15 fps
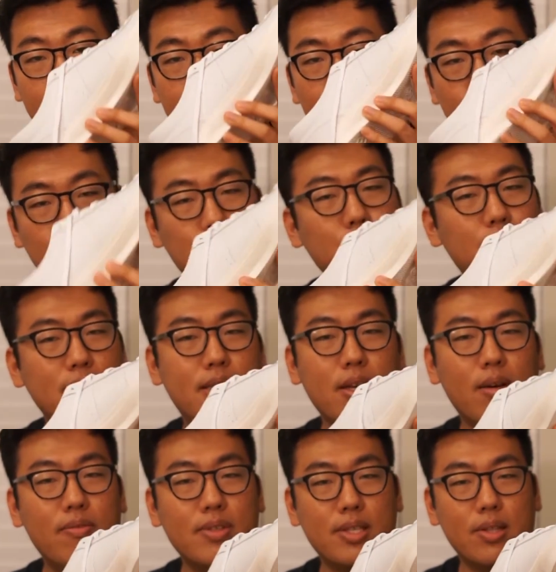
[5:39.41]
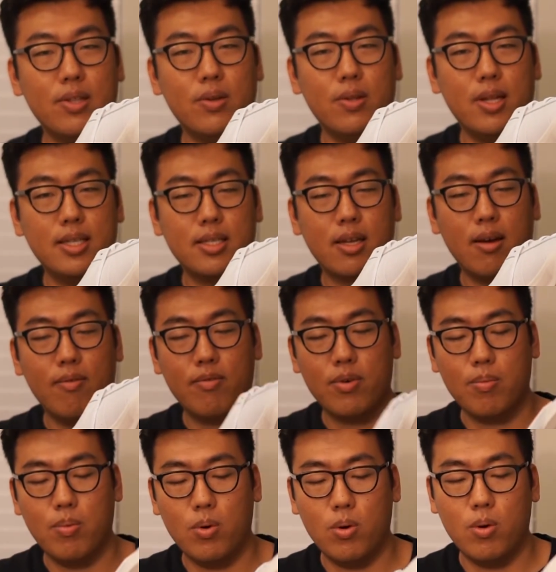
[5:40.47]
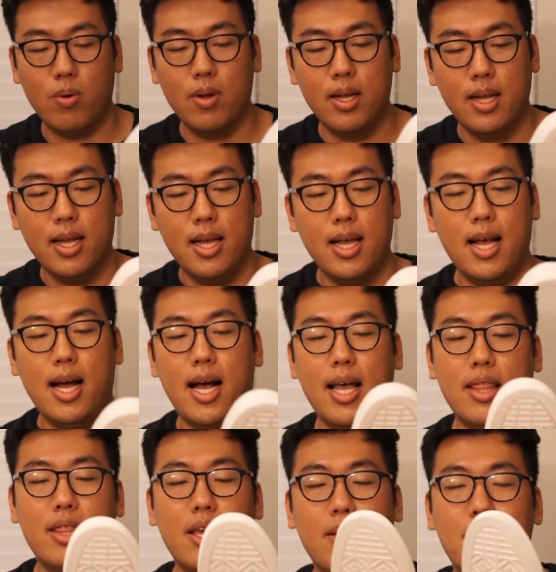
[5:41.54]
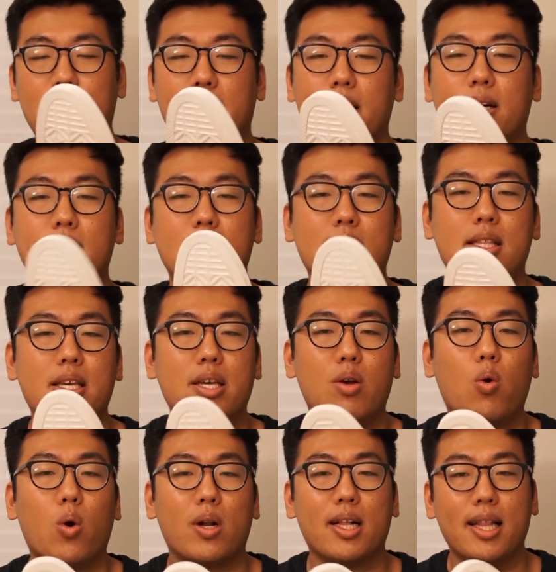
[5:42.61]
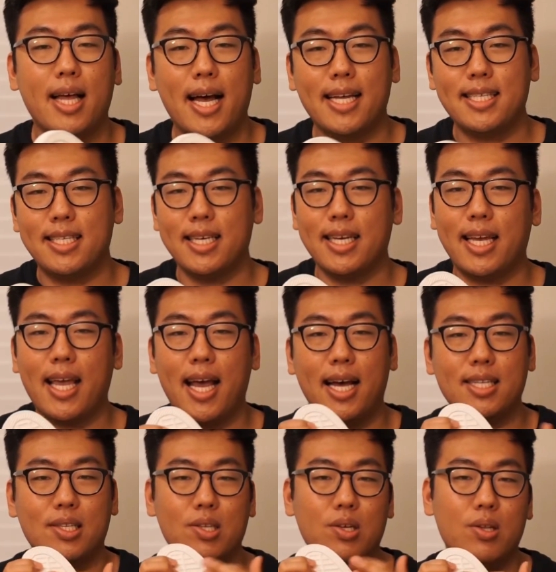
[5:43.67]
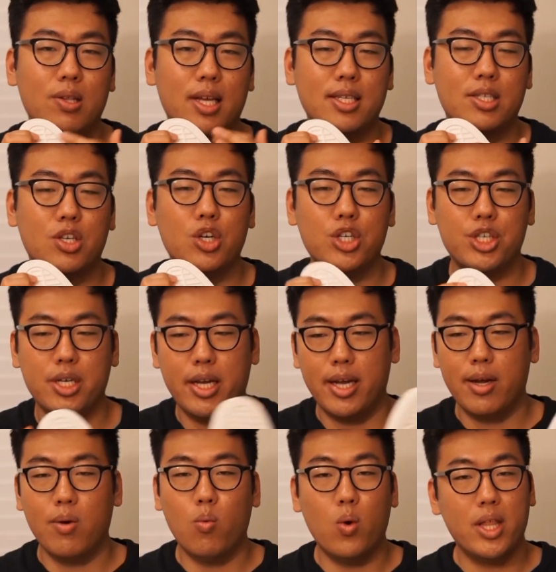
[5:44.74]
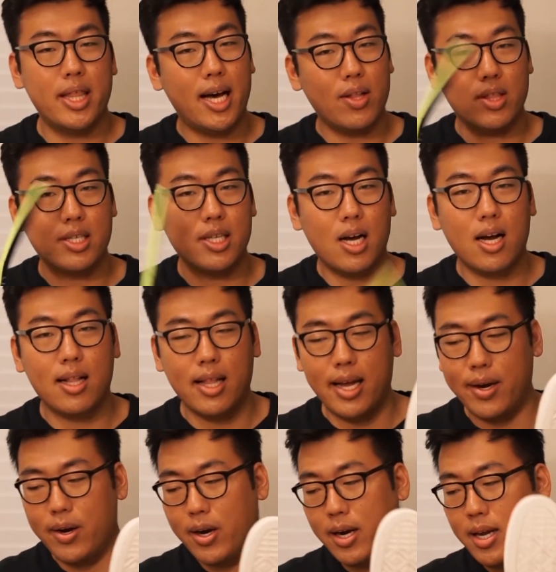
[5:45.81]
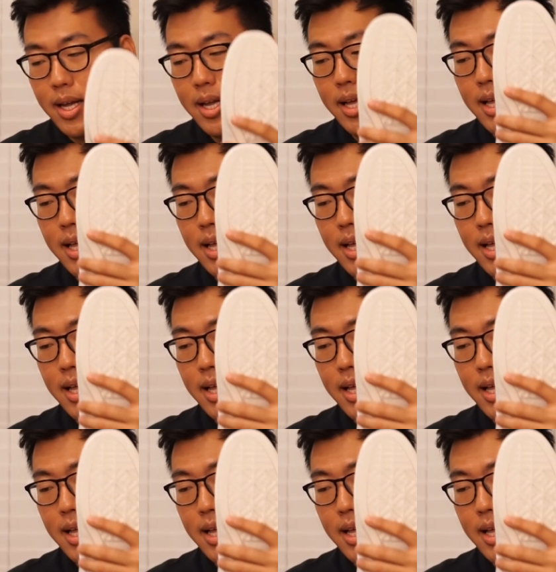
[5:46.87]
The shoe itself is a little less comfortable, I think, because the Court Classic has a little less cushioning without the sock liner